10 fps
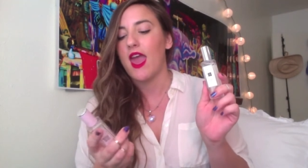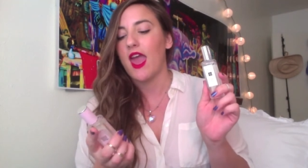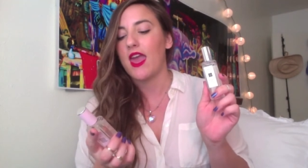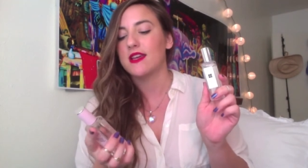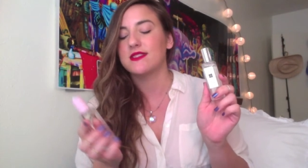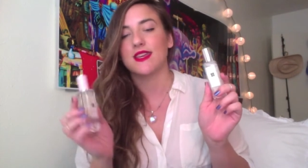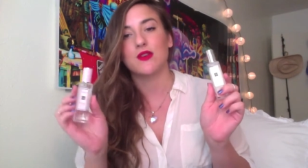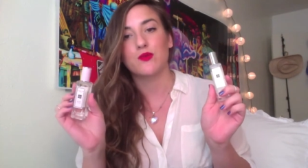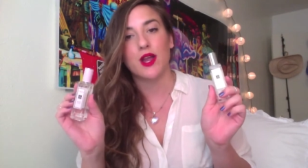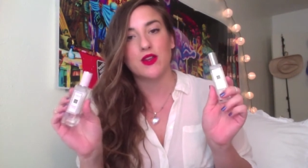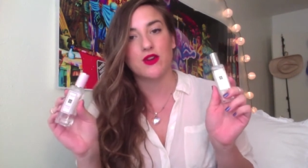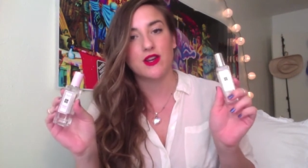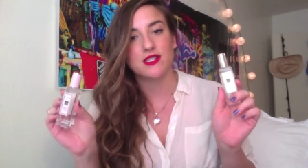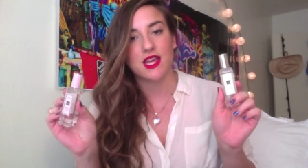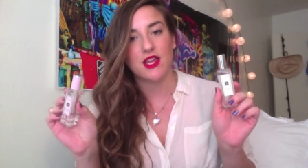and in
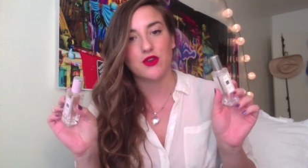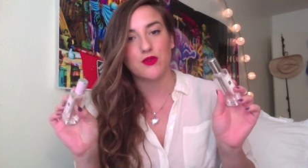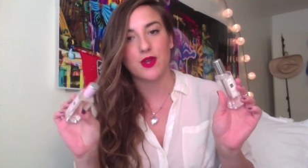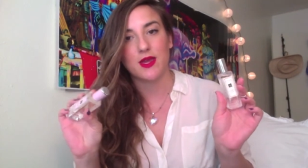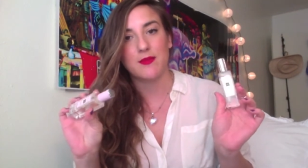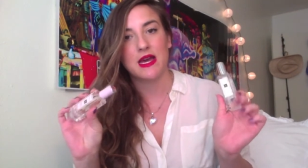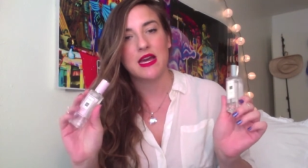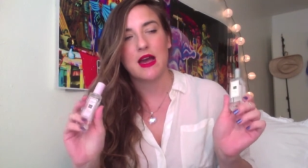Redcurrant and Creme.